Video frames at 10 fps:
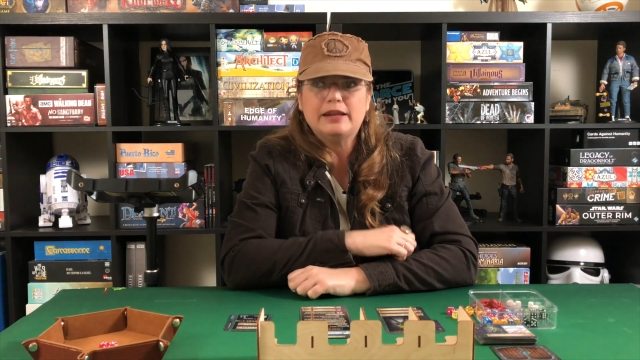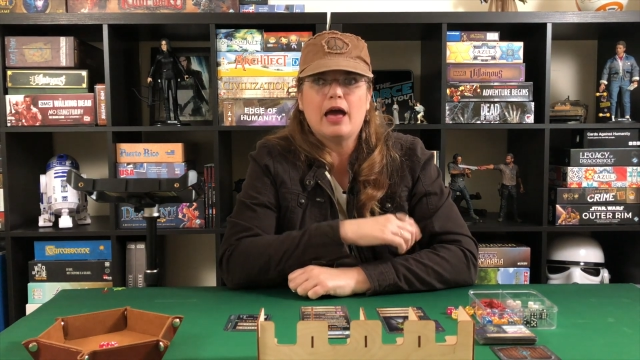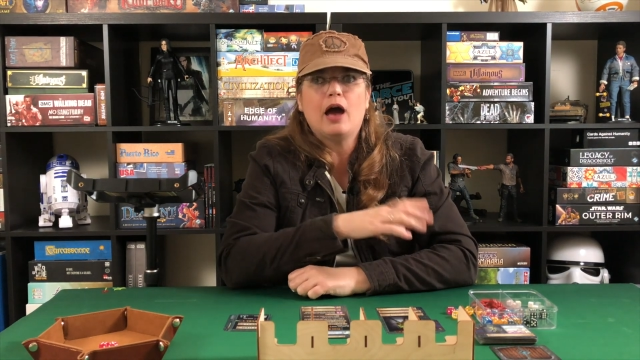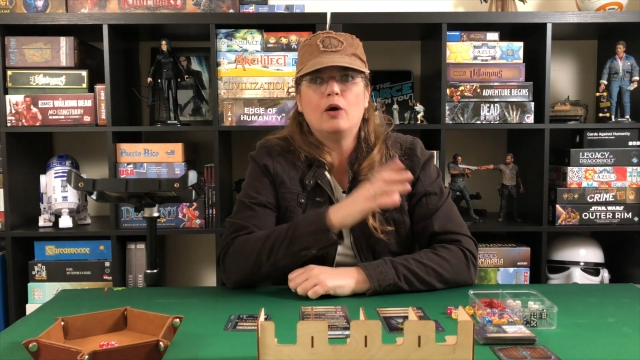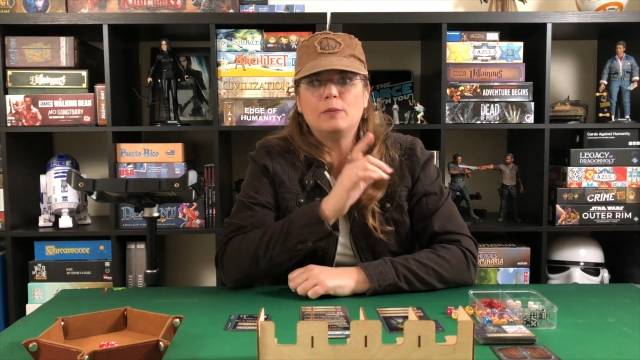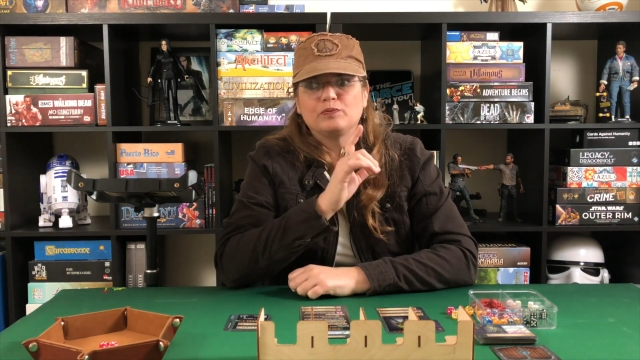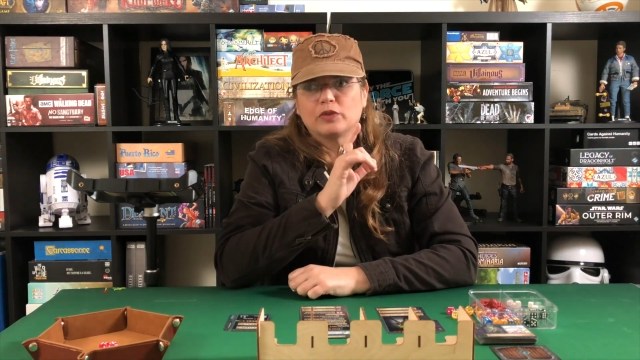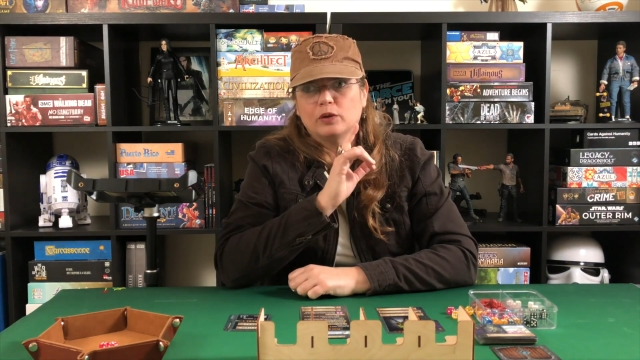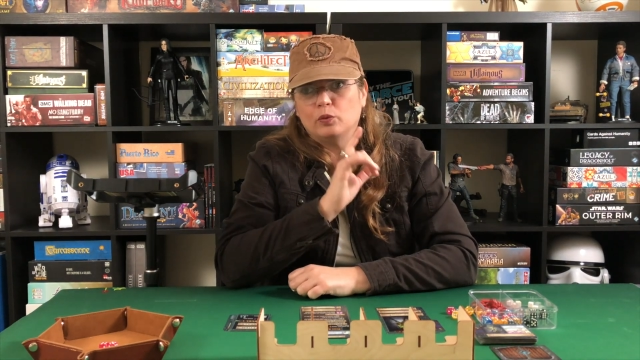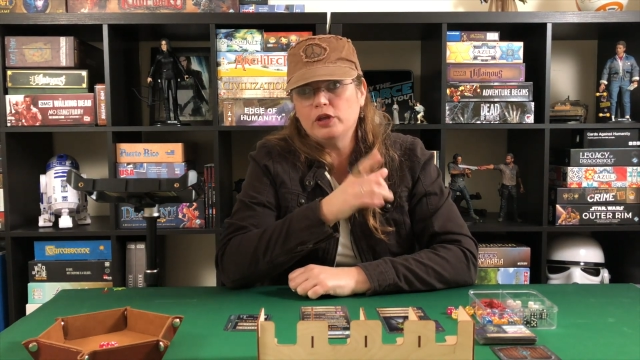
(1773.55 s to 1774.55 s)
Now
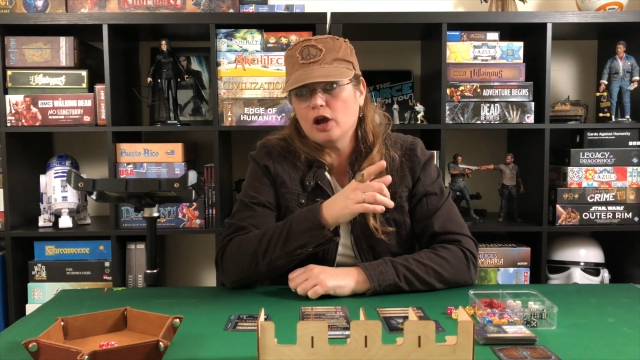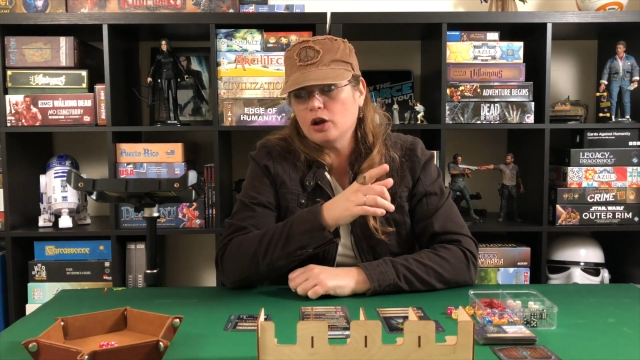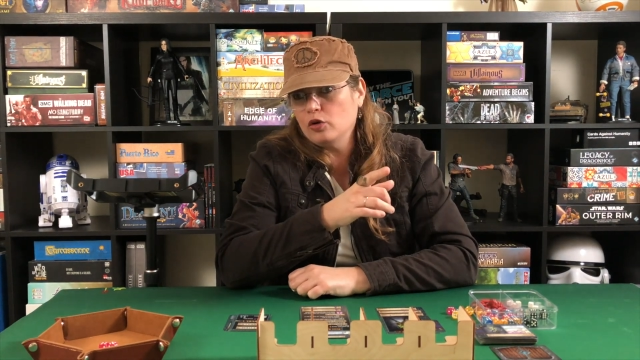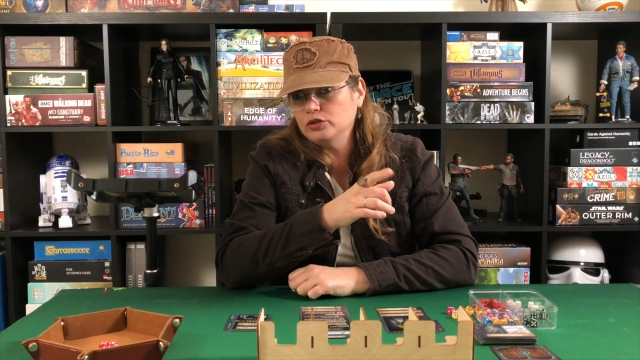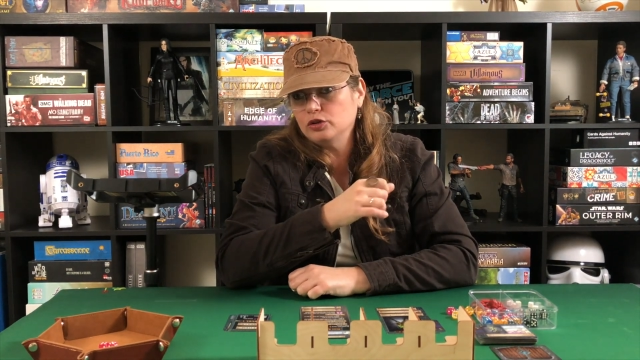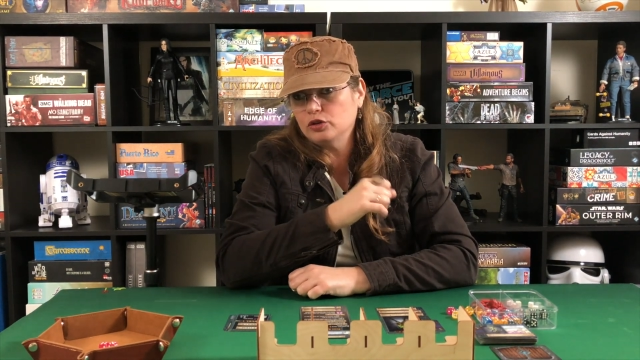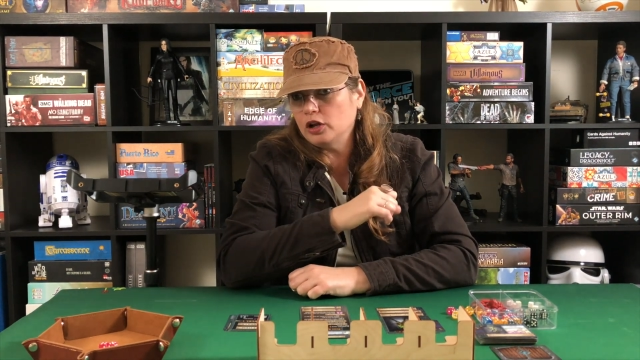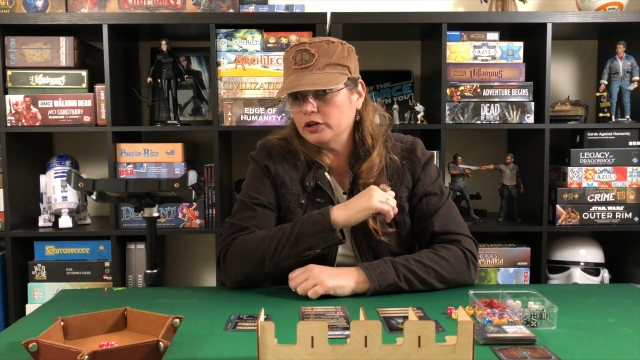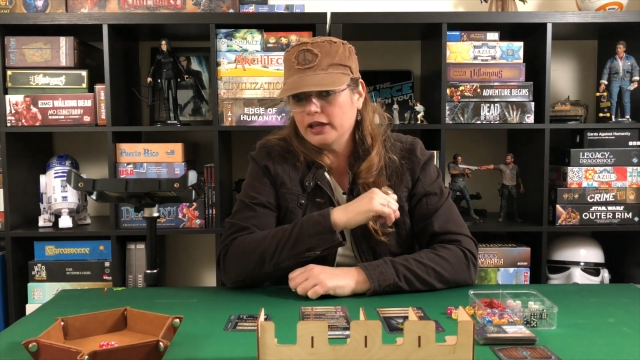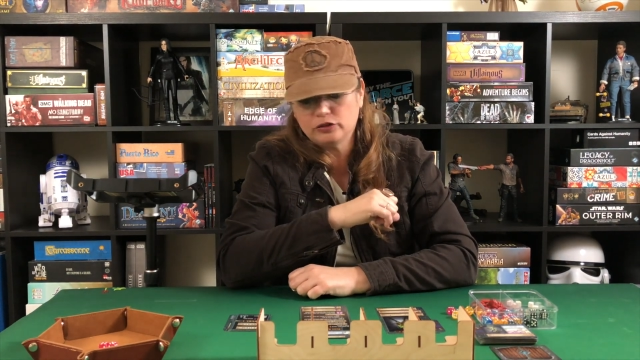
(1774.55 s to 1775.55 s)
we are going to go to
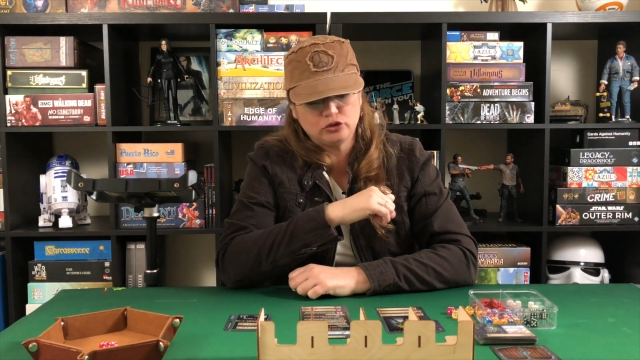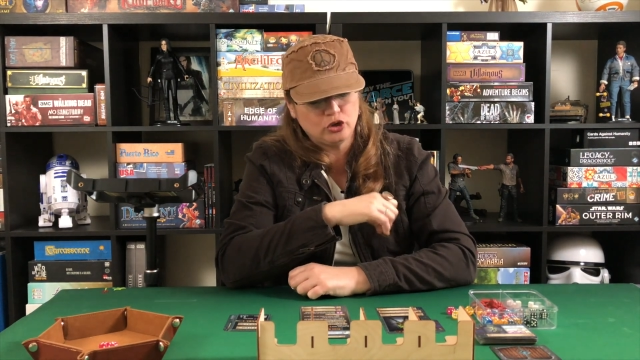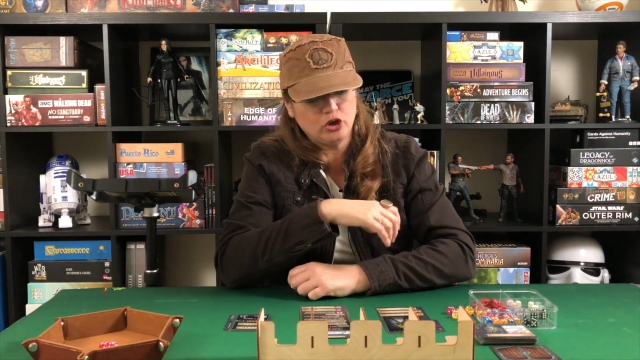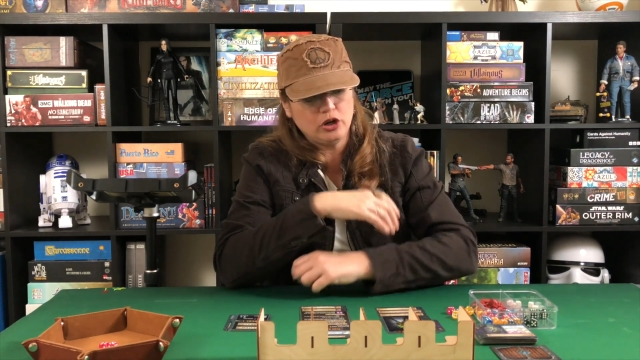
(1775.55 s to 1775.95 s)
our next turn